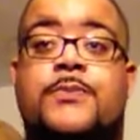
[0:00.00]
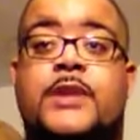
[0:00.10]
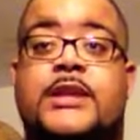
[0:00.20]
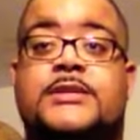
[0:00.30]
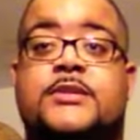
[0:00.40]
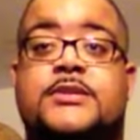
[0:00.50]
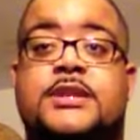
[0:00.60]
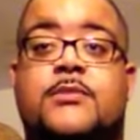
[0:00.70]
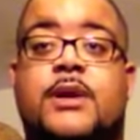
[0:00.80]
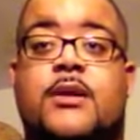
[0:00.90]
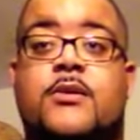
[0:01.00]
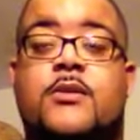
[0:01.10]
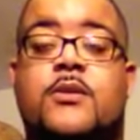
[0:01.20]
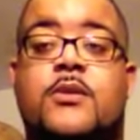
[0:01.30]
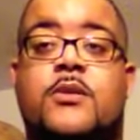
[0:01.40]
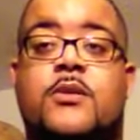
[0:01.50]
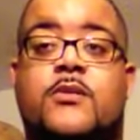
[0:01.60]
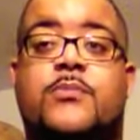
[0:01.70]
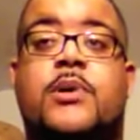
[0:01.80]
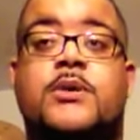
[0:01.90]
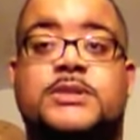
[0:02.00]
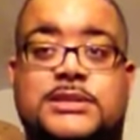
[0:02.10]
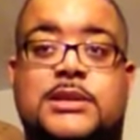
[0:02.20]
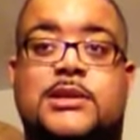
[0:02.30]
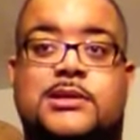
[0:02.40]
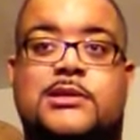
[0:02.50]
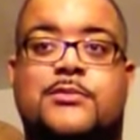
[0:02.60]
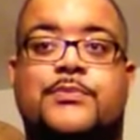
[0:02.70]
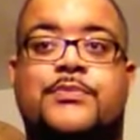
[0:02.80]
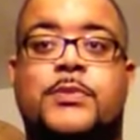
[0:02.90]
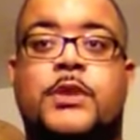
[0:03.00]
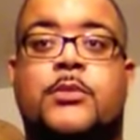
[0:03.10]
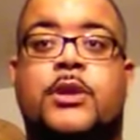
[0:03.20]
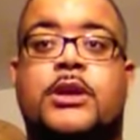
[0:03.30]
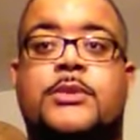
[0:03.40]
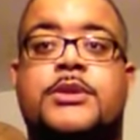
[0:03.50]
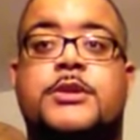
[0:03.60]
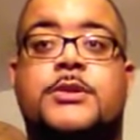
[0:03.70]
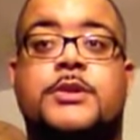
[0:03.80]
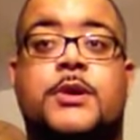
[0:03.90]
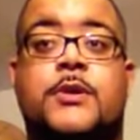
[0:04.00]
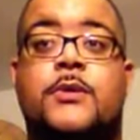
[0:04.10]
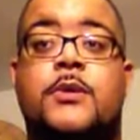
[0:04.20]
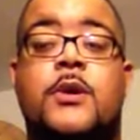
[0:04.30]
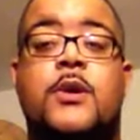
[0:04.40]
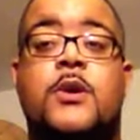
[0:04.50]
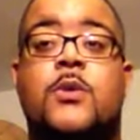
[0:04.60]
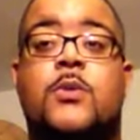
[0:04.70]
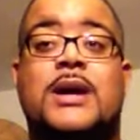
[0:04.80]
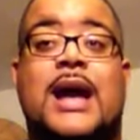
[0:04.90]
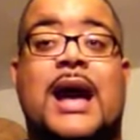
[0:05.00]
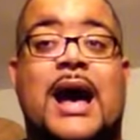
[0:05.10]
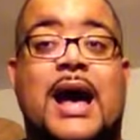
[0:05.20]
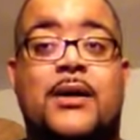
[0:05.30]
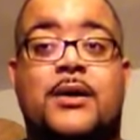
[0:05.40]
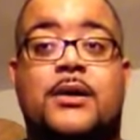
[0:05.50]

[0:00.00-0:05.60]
And that song's talking about post breakup, you don't know what I